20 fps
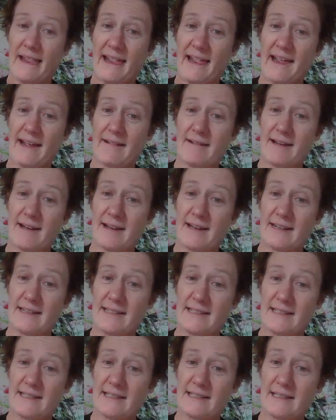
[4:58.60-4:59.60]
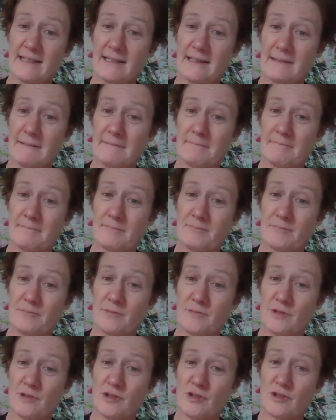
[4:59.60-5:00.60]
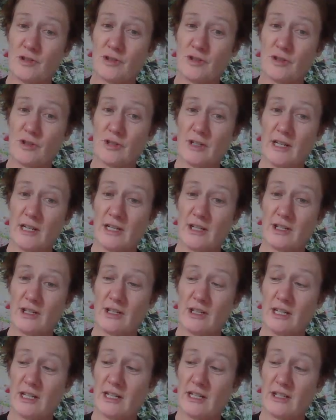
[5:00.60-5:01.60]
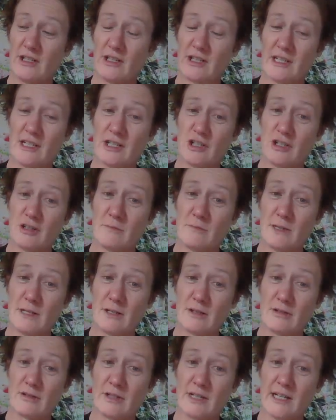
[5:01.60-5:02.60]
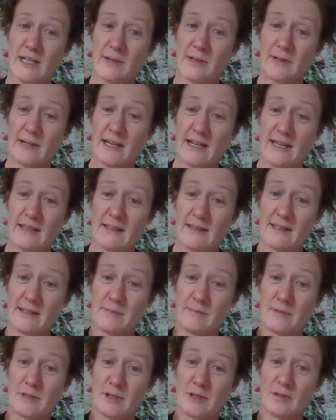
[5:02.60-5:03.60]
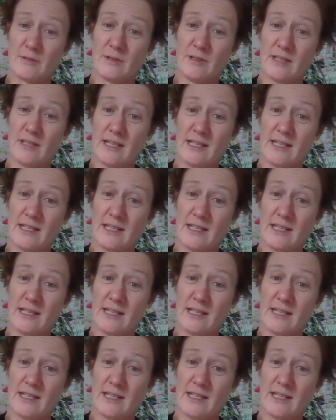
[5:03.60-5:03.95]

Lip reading: How hard is it? to get it, you can only get it turned back on anyway other than by doing